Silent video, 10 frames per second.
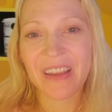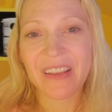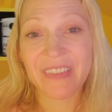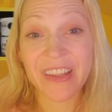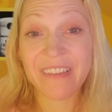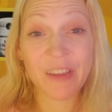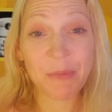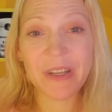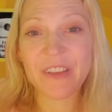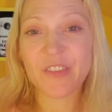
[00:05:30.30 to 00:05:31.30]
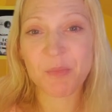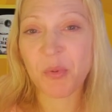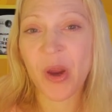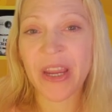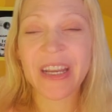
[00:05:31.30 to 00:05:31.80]
The exhibit is
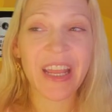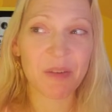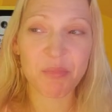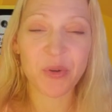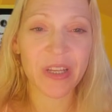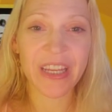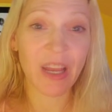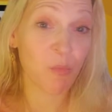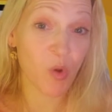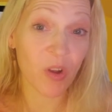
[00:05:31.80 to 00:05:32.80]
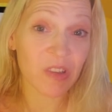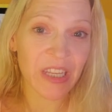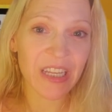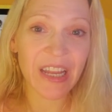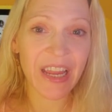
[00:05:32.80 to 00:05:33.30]
bright and pretty and well
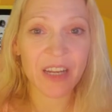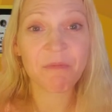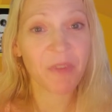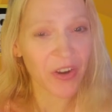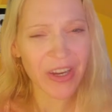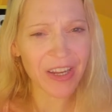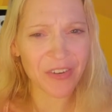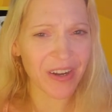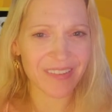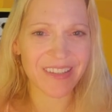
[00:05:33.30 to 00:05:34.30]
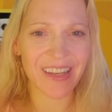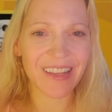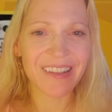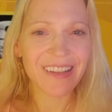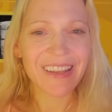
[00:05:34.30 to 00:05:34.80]
lit and very
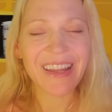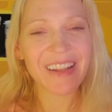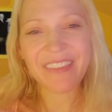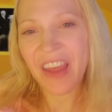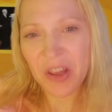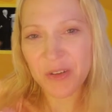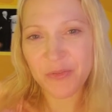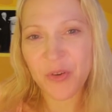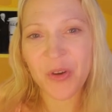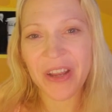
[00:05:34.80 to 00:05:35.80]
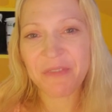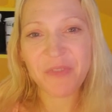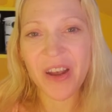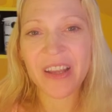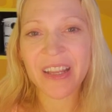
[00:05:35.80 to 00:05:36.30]
interesting. It's colorful and
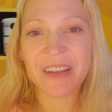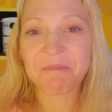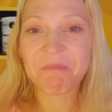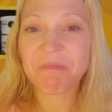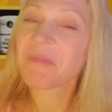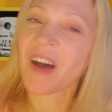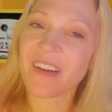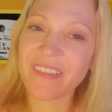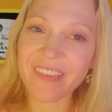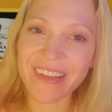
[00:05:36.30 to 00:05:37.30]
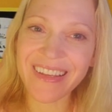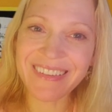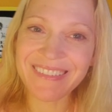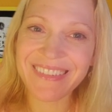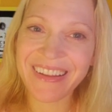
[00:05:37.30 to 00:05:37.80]
fun, and
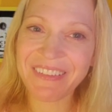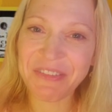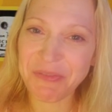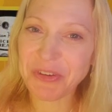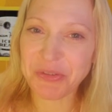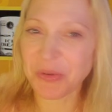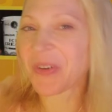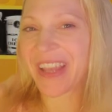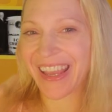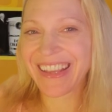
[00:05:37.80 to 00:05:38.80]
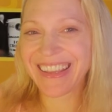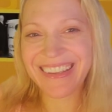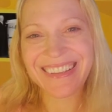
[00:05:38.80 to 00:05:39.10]
honestly, it's visual cake.